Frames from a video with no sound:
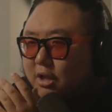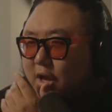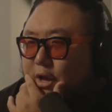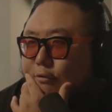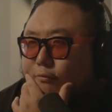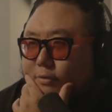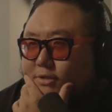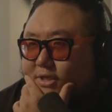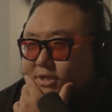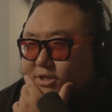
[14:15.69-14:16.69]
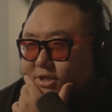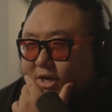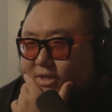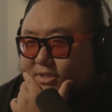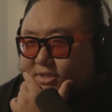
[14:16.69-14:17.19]
Lot of rotating
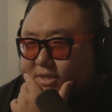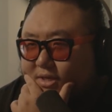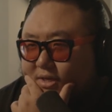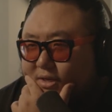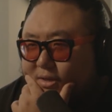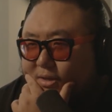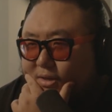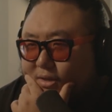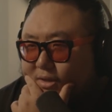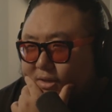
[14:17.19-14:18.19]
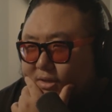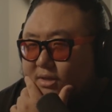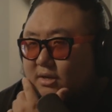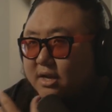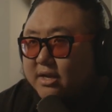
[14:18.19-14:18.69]
shots,
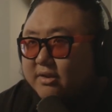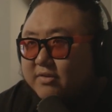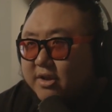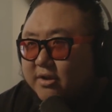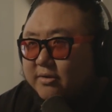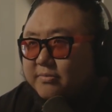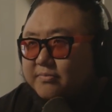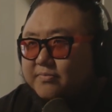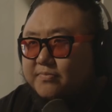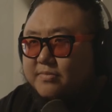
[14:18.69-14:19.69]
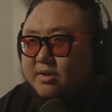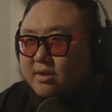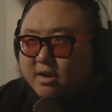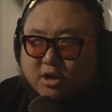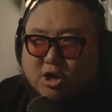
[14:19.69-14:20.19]
and even here,
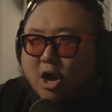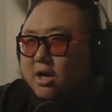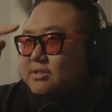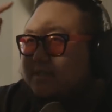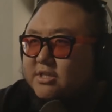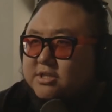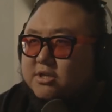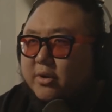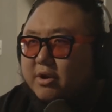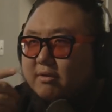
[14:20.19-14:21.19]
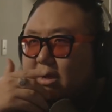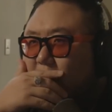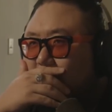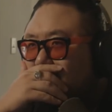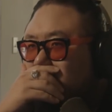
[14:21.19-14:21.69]
they're constantly just going
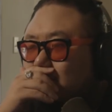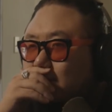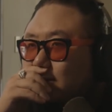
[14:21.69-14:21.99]
around her.